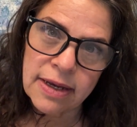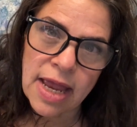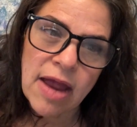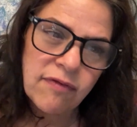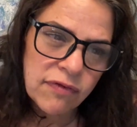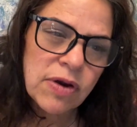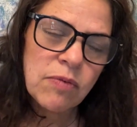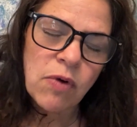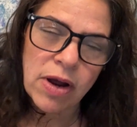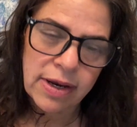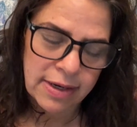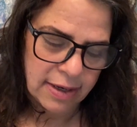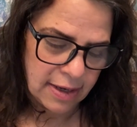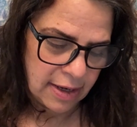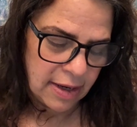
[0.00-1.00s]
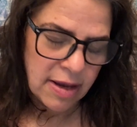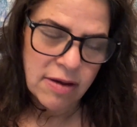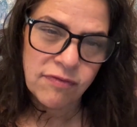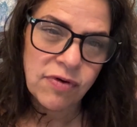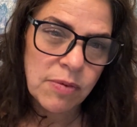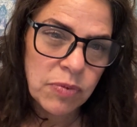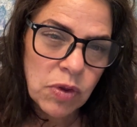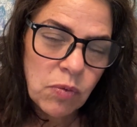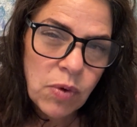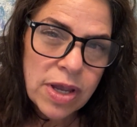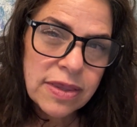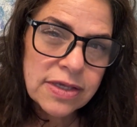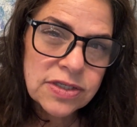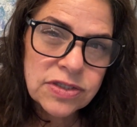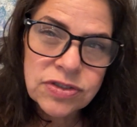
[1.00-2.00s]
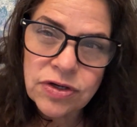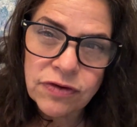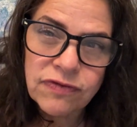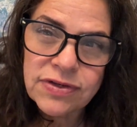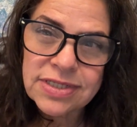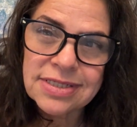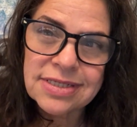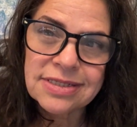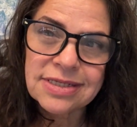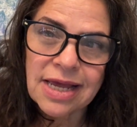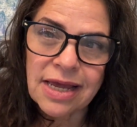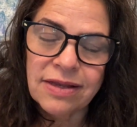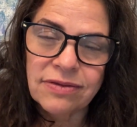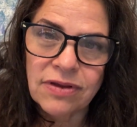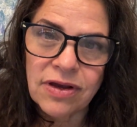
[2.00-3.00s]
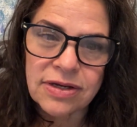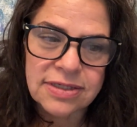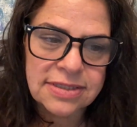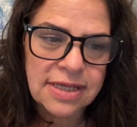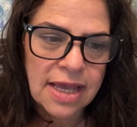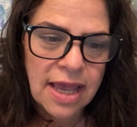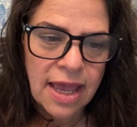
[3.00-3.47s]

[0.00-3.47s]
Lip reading: every one, from the way the surface design looks.